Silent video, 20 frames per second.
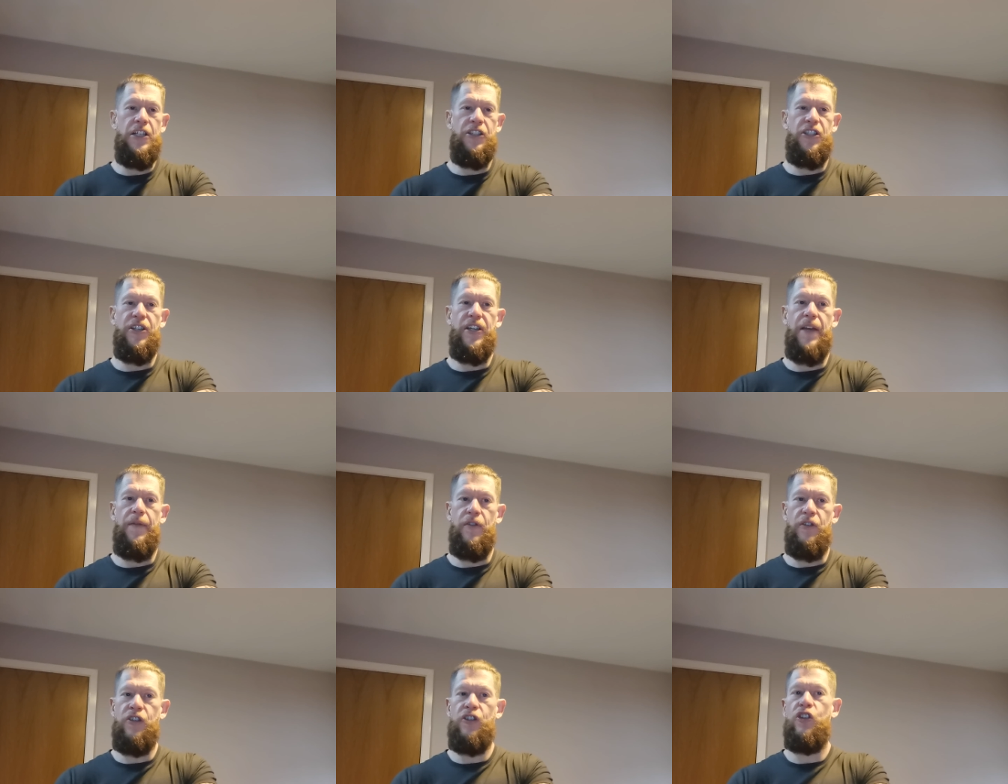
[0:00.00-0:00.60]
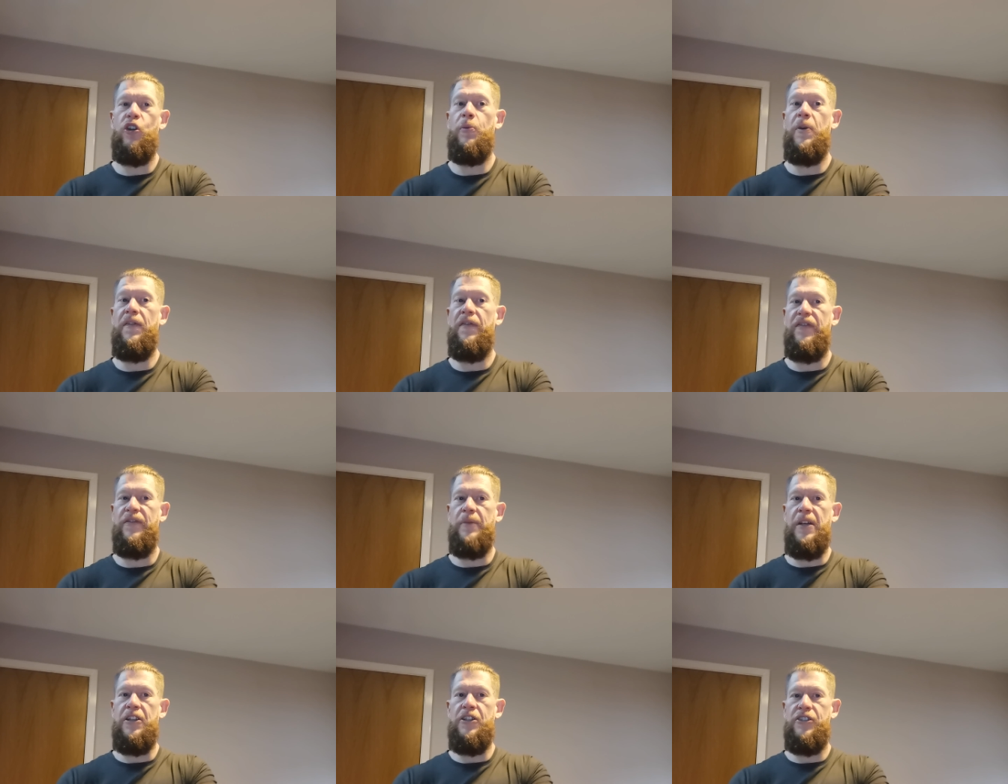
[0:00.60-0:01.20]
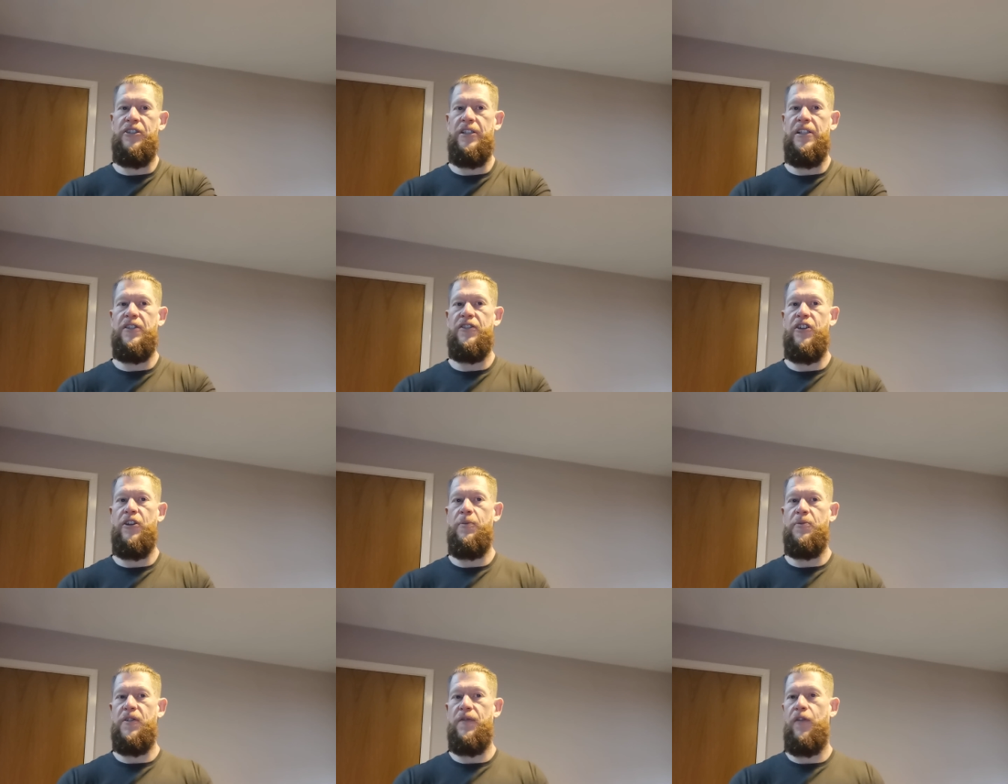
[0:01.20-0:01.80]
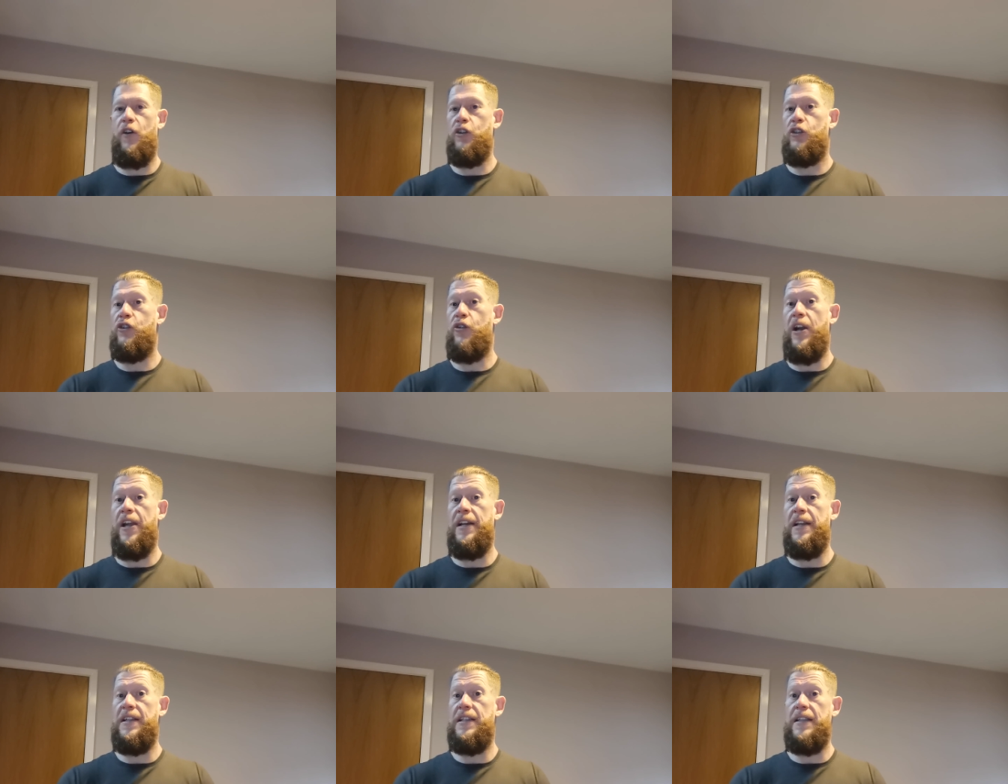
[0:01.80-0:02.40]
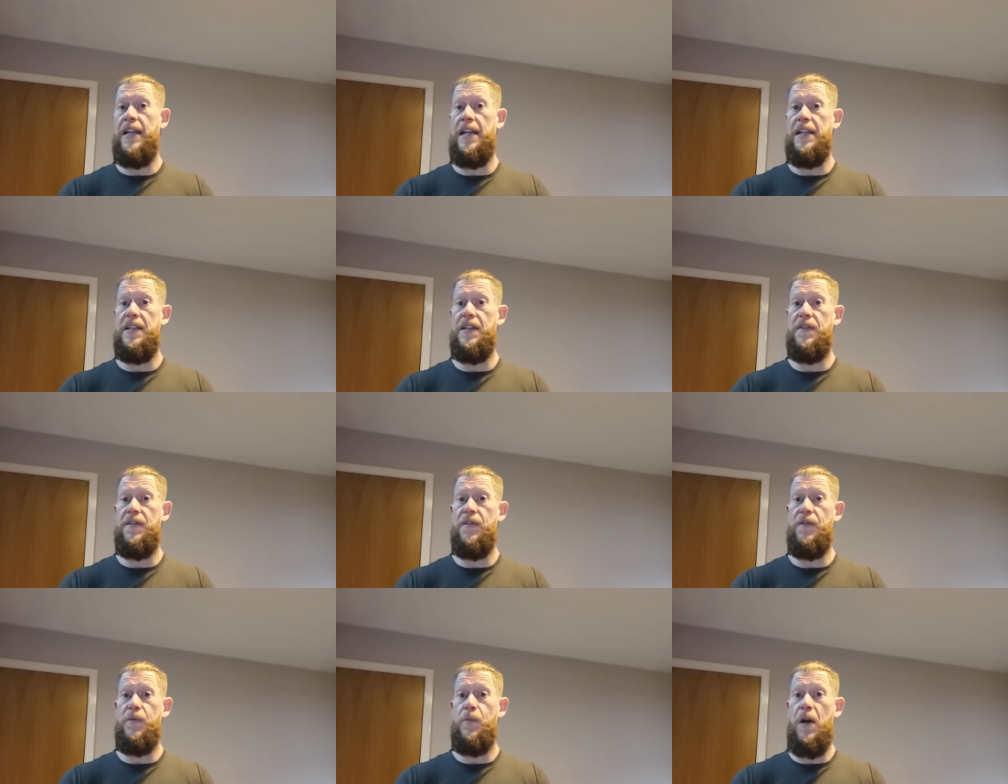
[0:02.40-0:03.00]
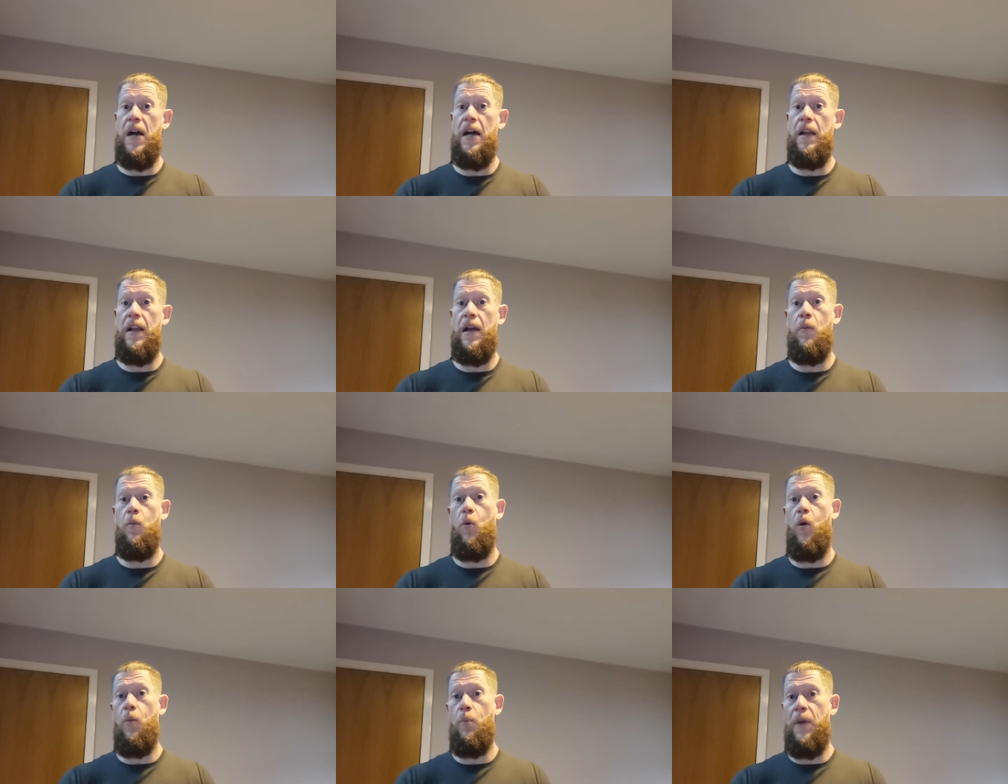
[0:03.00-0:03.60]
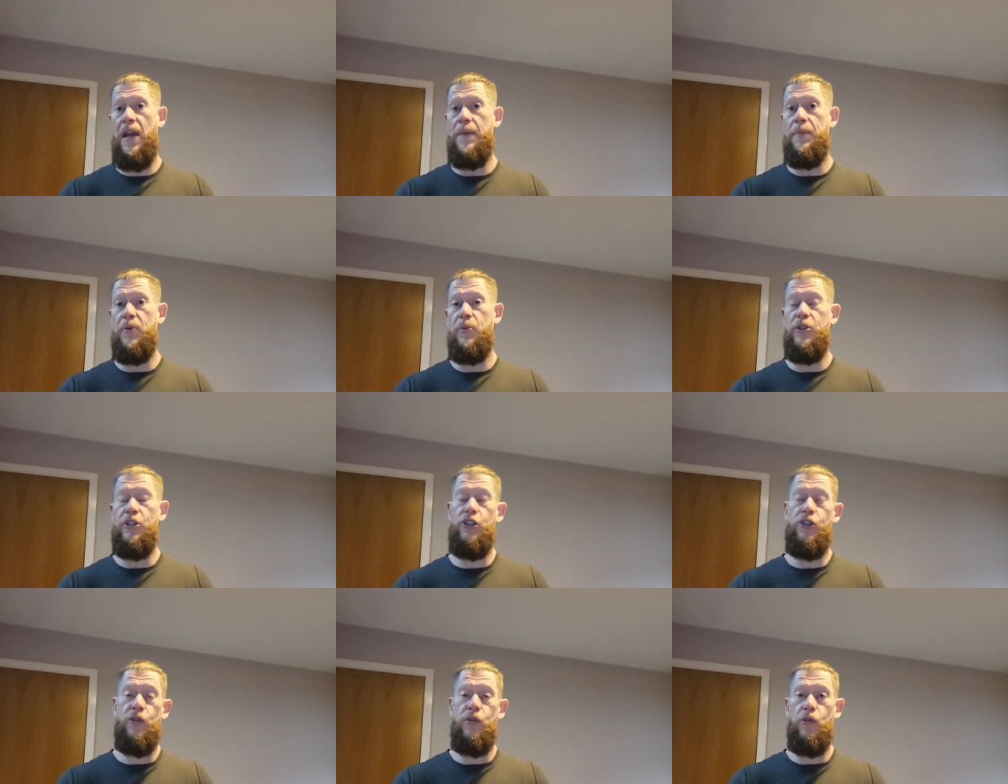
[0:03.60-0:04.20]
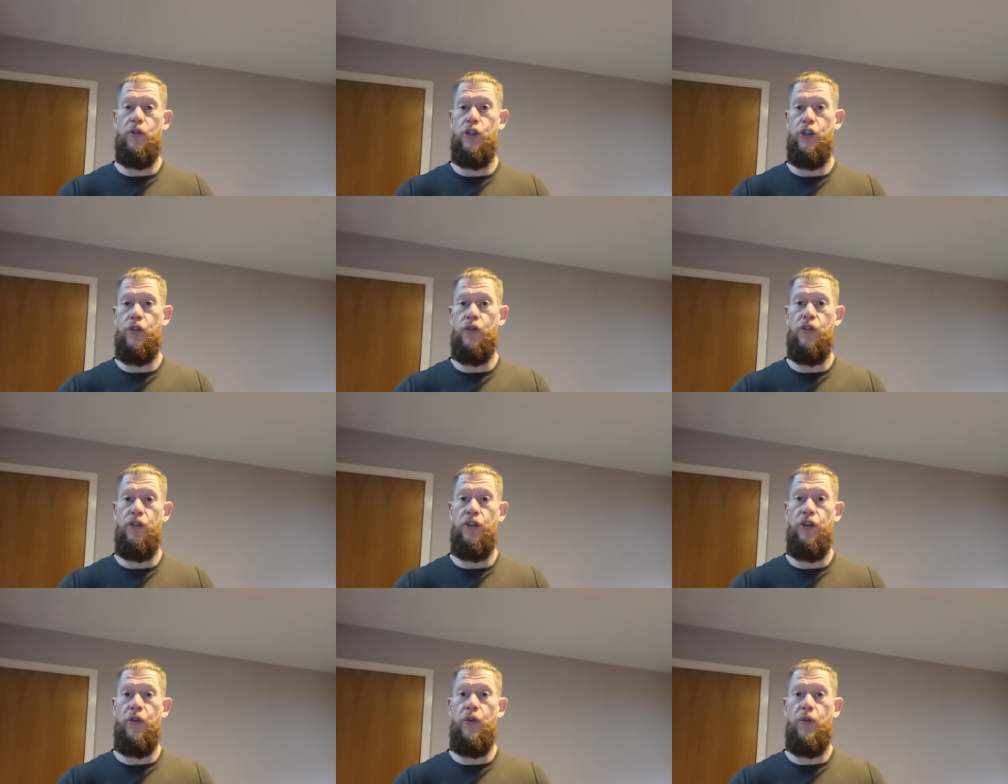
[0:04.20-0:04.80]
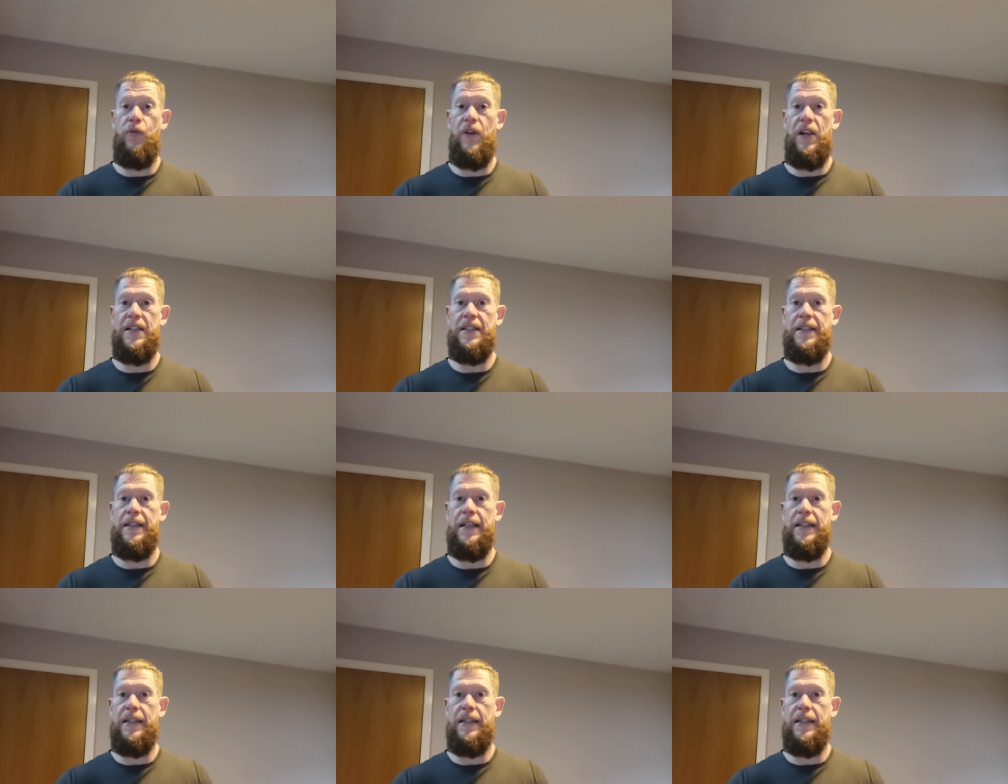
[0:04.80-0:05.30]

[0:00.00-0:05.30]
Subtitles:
to give us some information in terms of our training status as well, and what maybe we should or shouldn't do the rest of